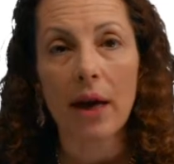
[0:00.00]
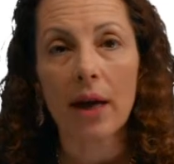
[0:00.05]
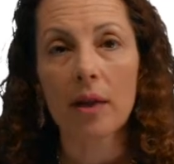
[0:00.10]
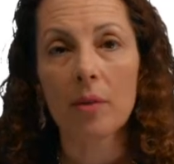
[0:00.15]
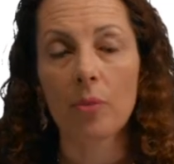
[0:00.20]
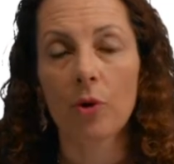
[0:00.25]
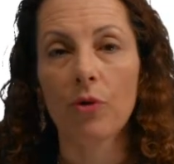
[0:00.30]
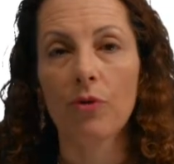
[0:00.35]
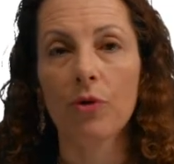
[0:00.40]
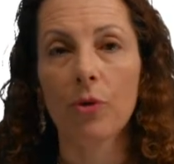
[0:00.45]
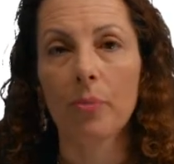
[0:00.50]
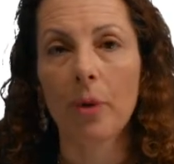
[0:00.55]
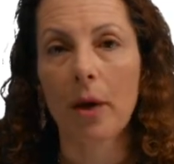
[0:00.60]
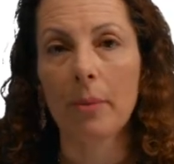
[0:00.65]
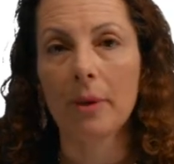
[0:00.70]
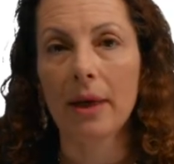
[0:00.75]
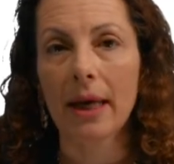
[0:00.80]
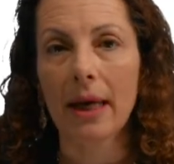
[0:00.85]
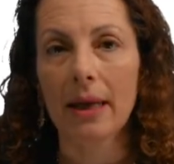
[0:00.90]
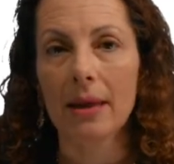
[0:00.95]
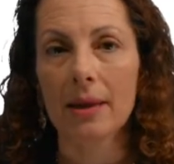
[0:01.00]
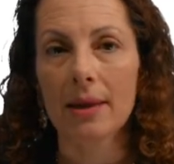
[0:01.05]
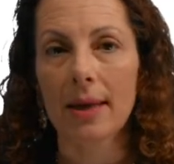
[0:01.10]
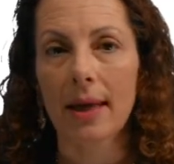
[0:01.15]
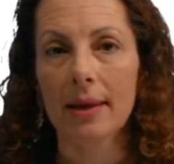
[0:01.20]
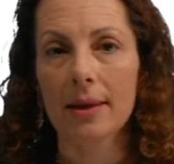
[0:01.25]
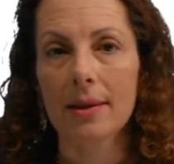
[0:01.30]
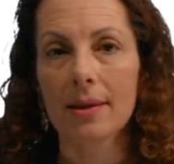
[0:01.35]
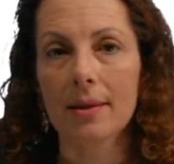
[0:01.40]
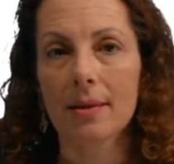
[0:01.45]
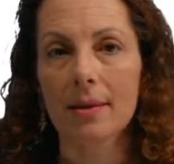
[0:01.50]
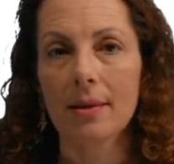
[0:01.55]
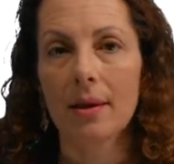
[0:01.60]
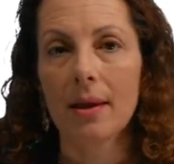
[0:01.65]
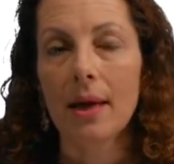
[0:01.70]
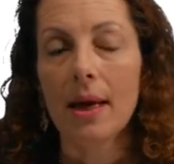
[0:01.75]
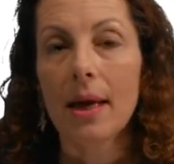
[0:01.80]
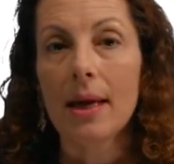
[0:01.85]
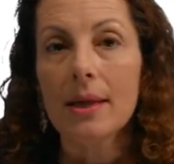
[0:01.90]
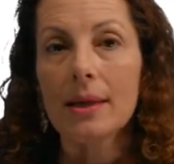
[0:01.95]
available for public insights.
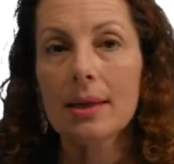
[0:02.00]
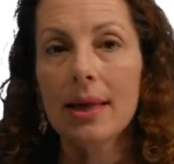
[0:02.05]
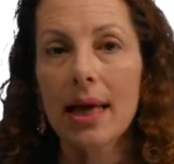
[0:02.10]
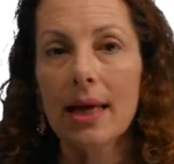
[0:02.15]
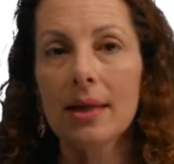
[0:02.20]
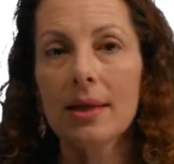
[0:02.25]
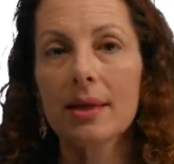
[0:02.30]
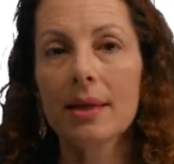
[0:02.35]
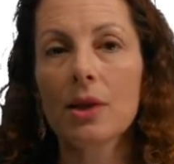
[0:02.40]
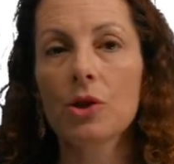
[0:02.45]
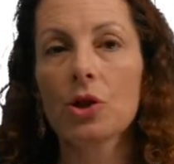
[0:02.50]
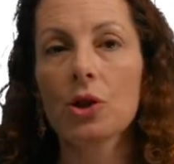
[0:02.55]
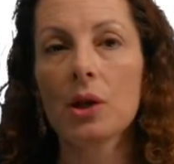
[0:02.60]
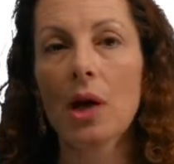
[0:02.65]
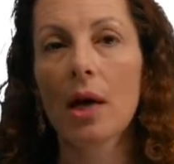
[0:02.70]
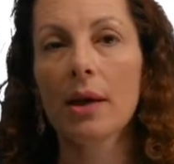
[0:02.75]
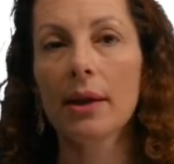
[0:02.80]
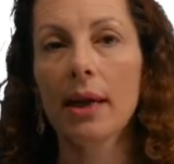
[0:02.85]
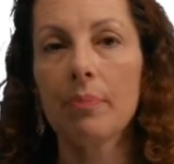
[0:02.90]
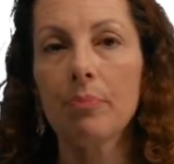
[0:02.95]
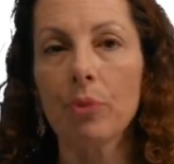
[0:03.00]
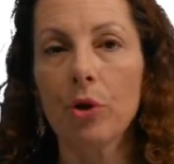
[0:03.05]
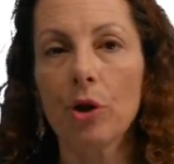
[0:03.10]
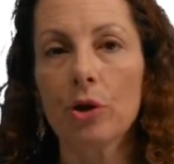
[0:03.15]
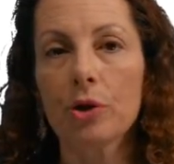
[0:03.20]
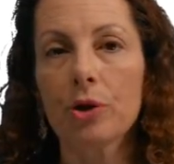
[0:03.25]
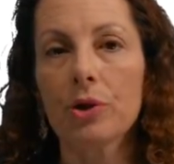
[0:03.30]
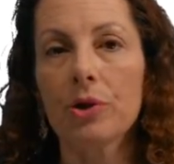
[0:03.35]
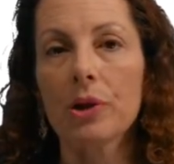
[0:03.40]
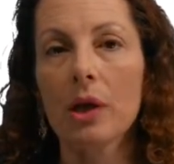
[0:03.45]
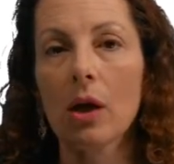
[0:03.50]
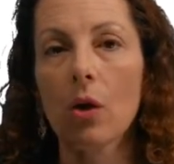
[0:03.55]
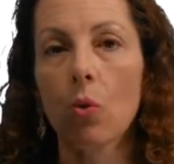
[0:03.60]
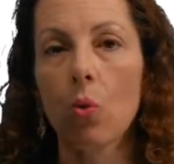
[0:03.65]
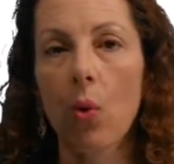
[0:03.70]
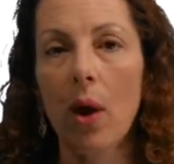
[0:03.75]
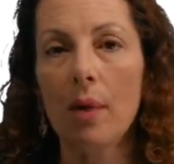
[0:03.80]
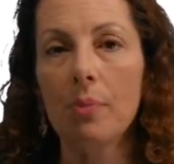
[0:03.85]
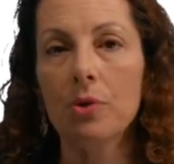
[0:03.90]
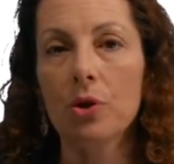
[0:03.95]
Data such as online
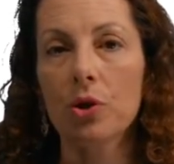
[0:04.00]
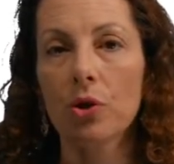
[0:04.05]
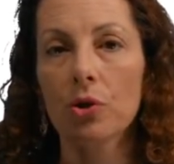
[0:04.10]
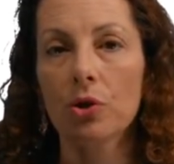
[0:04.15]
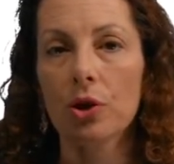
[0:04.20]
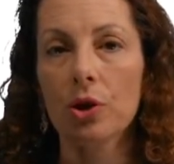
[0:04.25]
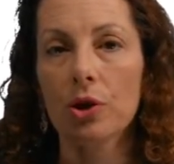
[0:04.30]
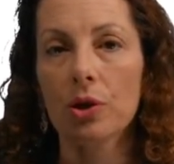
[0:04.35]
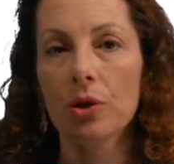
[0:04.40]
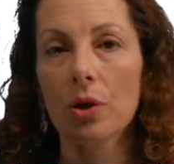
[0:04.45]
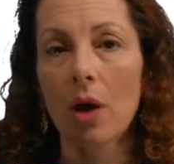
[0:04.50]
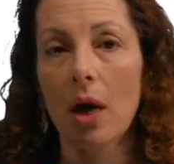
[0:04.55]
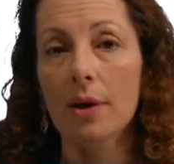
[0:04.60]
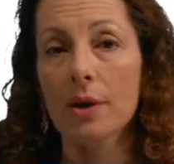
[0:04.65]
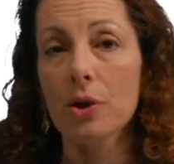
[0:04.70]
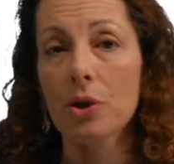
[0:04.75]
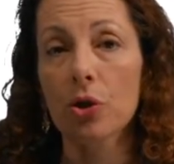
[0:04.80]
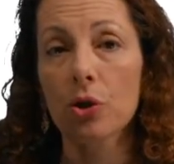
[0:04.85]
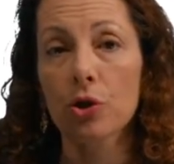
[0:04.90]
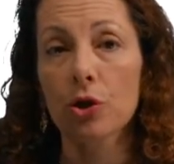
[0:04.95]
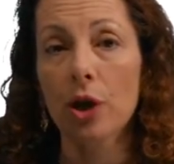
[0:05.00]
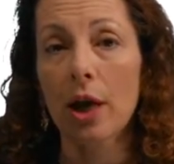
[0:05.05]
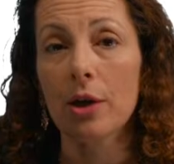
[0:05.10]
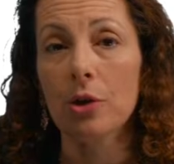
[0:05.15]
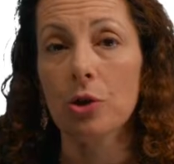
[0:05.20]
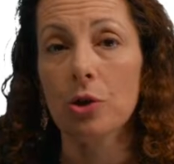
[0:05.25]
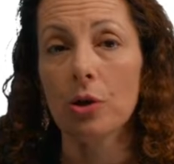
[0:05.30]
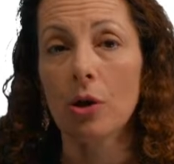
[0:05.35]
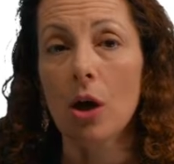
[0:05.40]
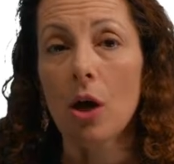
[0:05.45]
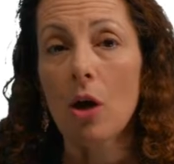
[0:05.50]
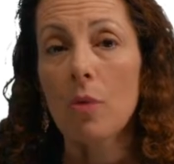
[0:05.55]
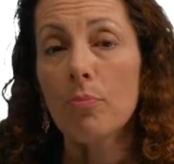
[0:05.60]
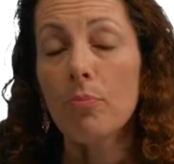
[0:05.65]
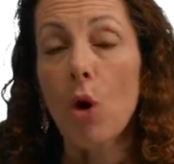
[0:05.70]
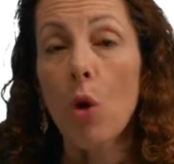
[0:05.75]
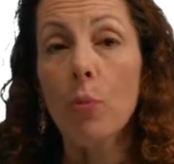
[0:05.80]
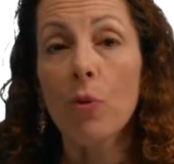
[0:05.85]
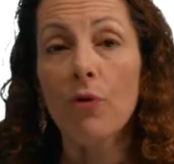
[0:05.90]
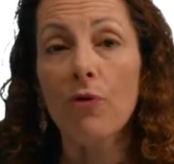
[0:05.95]
purchasing, web searches on a search engine,
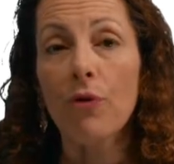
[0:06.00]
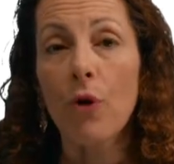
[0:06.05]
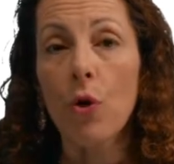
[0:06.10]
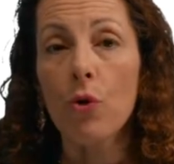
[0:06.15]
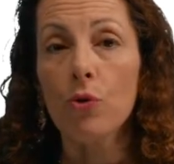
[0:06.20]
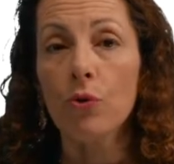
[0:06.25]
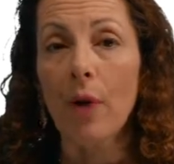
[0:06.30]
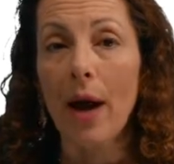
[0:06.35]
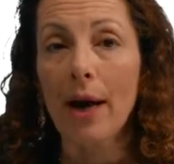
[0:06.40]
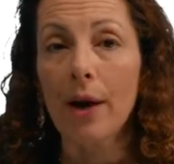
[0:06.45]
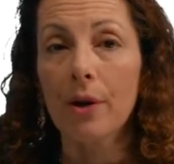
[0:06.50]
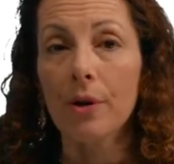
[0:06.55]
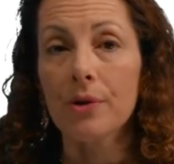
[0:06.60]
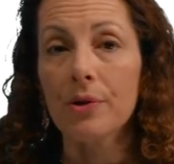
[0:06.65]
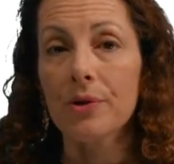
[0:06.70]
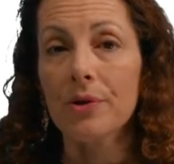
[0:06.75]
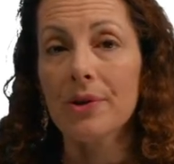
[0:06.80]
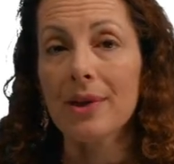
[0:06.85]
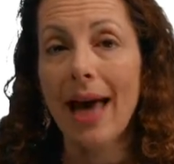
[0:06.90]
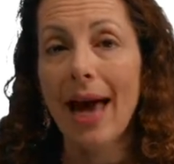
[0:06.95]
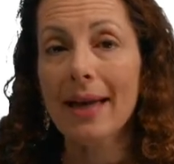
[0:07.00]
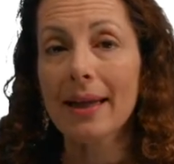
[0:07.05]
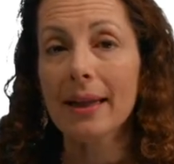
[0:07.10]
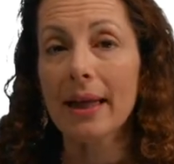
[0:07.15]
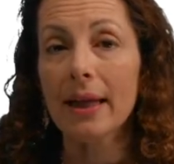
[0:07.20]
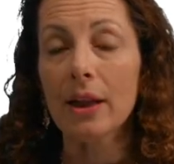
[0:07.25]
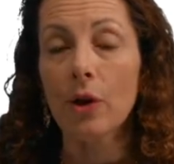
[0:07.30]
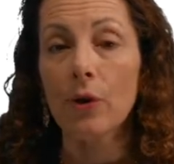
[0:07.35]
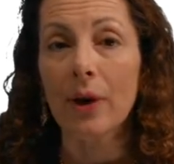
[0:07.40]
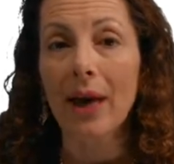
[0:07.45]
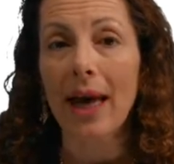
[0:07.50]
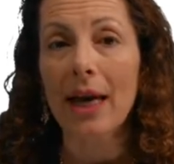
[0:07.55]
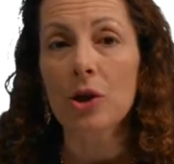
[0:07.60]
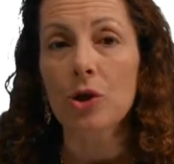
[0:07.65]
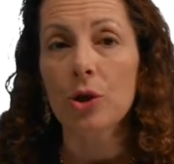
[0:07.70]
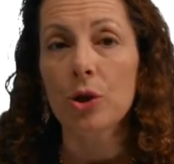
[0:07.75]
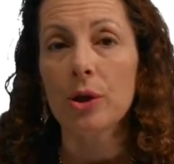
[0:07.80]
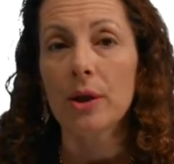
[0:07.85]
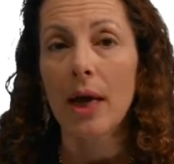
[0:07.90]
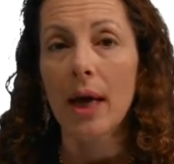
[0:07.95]
mobile phone records, and satellite
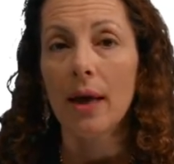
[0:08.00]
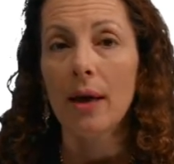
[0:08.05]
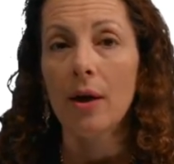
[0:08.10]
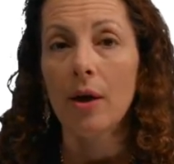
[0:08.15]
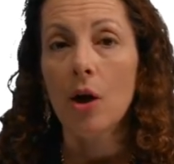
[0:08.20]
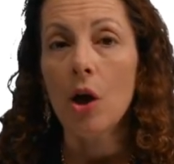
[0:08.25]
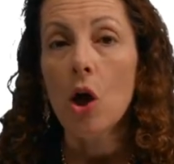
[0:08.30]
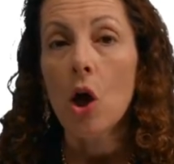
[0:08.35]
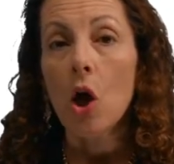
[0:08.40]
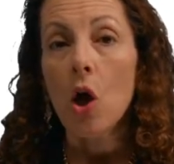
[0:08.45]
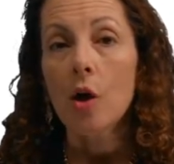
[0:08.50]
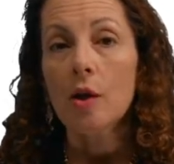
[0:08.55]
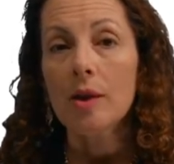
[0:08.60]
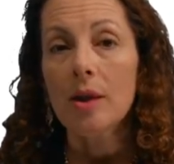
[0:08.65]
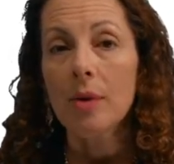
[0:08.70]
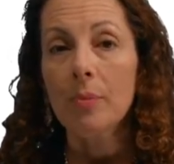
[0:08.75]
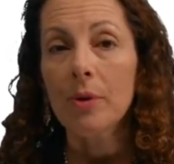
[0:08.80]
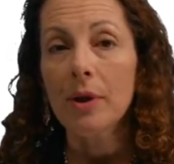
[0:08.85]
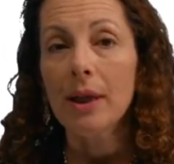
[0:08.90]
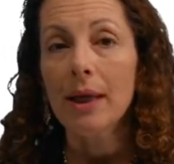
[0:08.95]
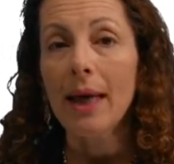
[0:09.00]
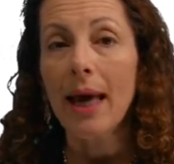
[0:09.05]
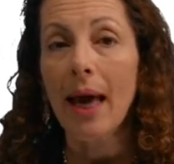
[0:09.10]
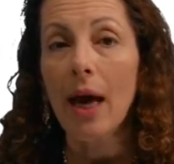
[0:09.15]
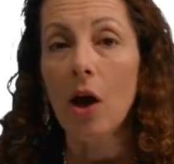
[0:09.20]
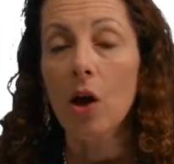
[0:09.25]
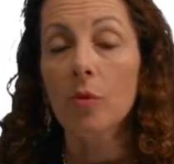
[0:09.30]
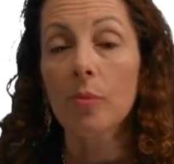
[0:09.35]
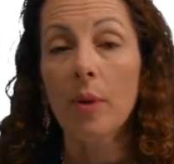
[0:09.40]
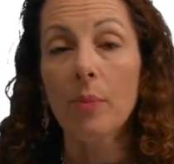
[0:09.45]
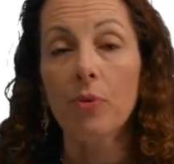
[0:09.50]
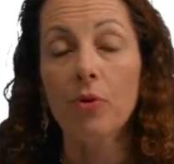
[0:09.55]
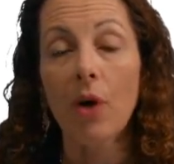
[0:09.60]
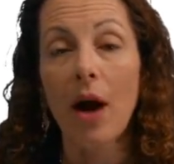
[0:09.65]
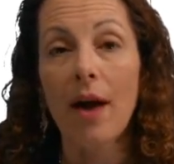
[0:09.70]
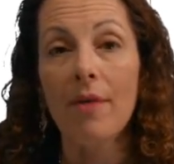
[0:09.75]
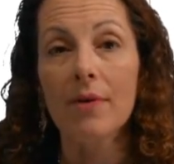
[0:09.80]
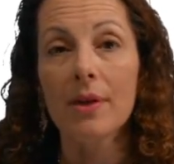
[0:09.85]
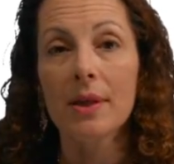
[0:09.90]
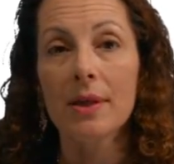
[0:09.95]
location data are typically held by
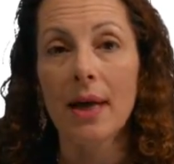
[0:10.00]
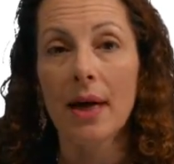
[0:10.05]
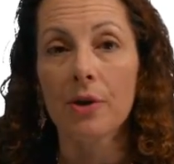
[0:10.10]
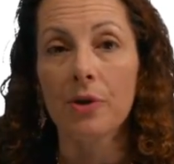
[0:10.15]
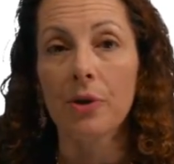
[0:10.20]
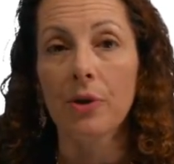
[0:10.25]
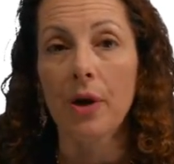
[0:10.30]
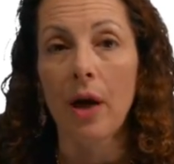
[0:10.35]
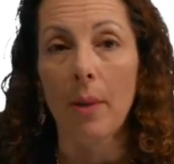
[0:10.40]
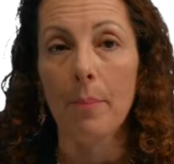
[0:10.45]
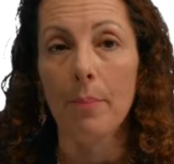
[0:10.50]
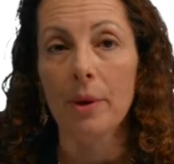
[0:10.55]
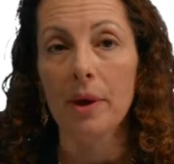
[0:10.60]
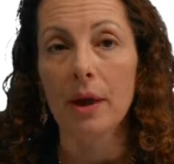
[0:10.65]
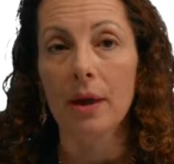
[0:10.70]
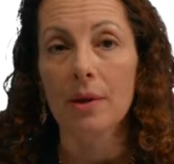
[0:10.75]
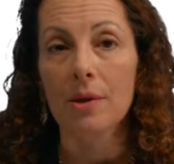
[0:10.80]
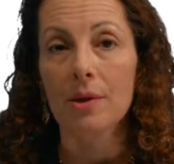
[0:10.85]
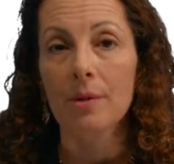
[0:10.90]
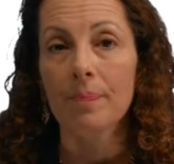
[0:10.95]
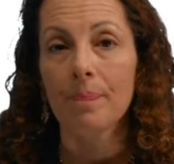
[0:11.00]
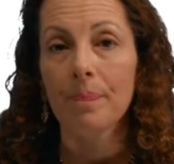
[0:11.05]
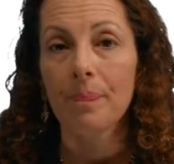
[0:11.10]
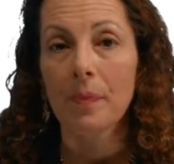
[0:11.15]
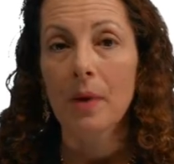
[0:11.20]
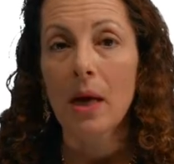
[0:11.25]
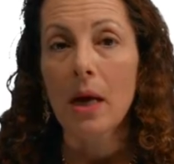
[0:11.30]
private sector companies.